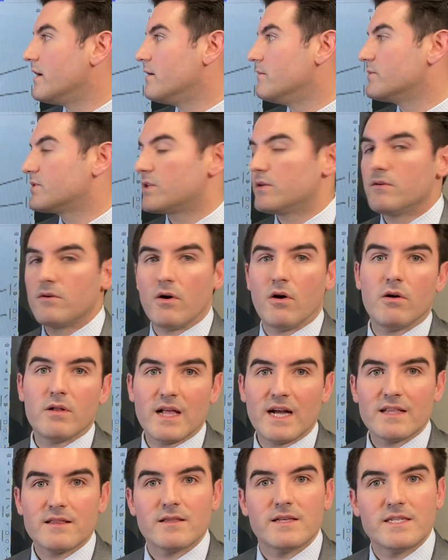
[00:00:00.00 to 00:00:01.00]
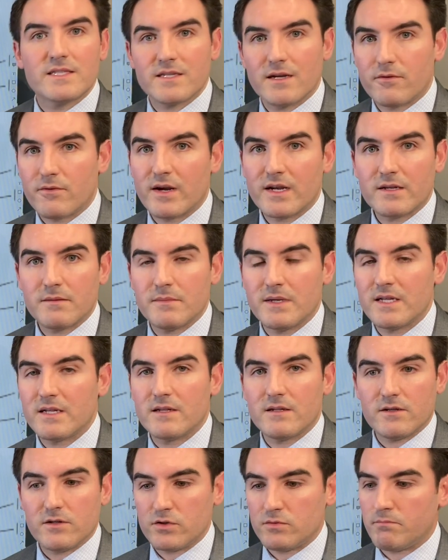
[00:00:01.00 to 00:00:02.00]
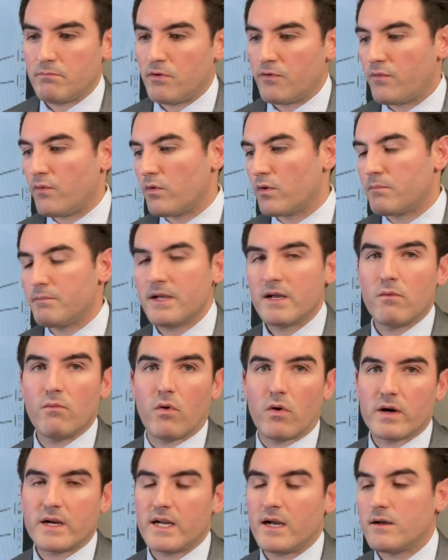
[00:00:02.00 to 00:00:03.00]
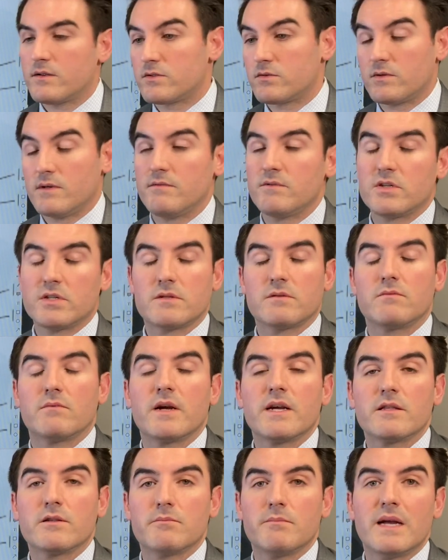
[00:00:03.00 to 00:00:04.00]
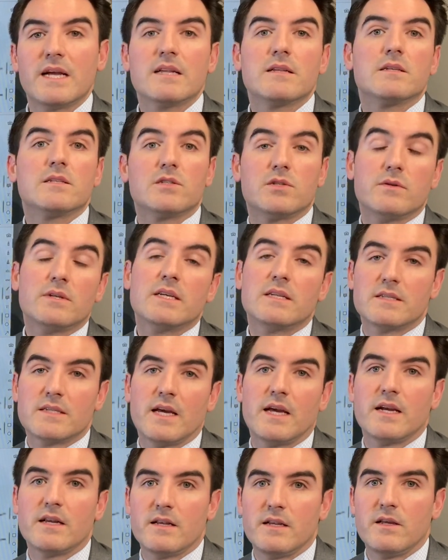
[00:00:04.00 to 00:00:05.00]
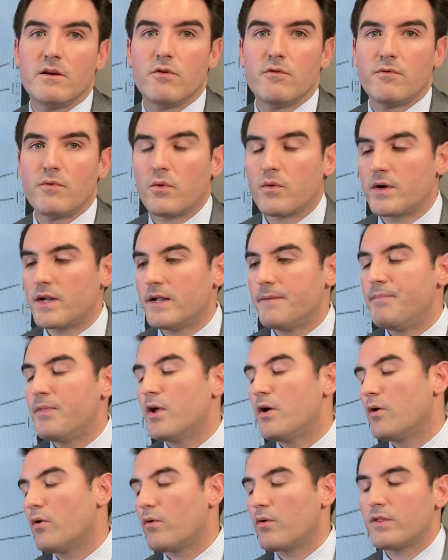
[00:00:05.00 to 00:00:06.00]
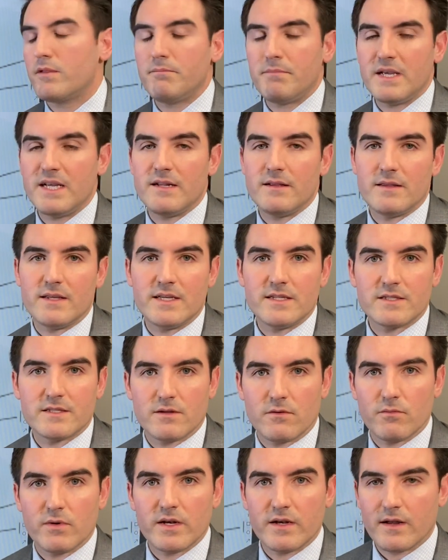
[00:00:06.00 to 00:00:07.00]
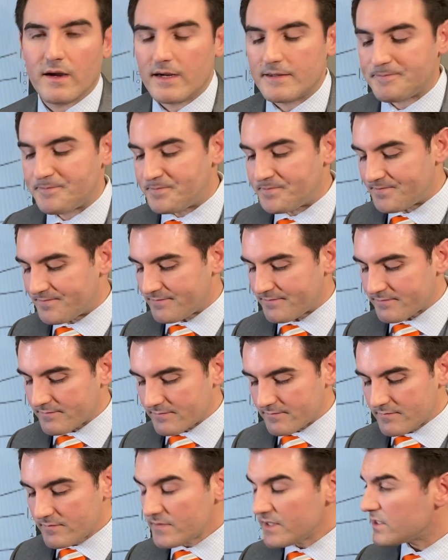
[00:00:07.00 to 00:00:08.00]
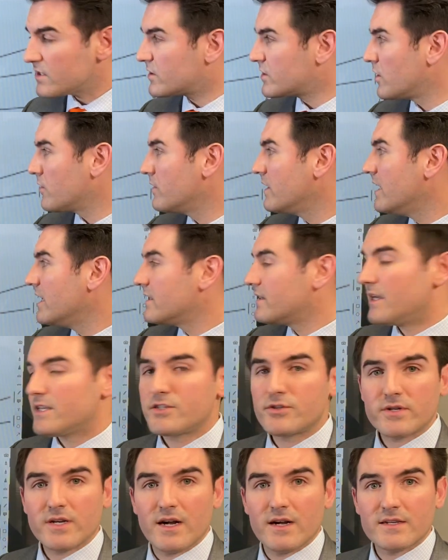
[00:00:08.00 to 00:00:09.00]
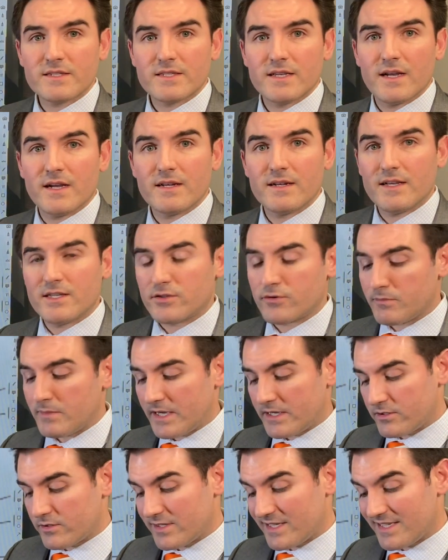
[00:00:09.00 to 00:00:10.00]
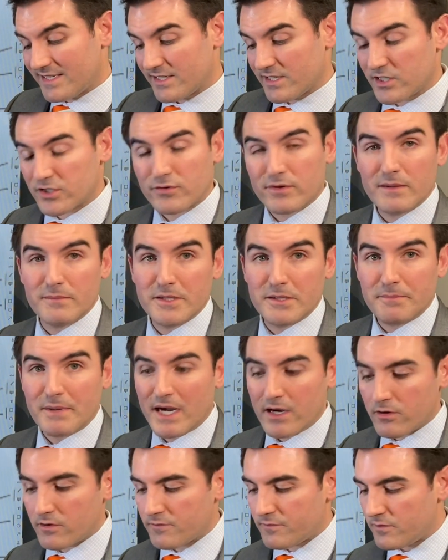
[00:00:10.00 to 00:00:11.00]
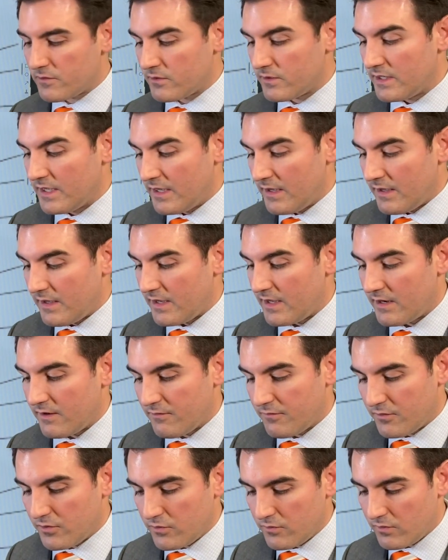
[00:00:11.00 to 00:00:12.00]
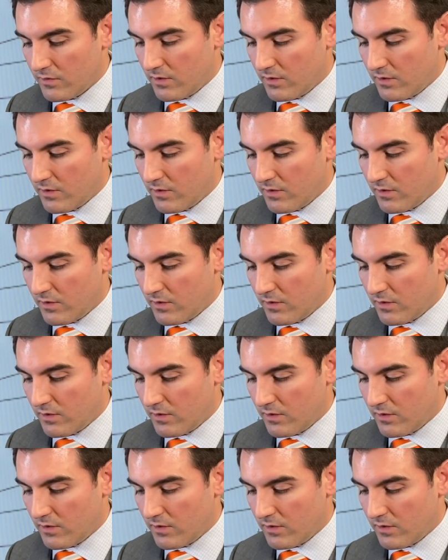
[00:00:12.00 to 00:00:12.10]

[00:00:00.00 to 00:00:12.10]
So all athletes, I recommend before big workouts or even just regular maintenance, you can take Neo40 or the Beet Elites and whatnot. So nitric oxide, as a reminder, is extremely powerful. And if you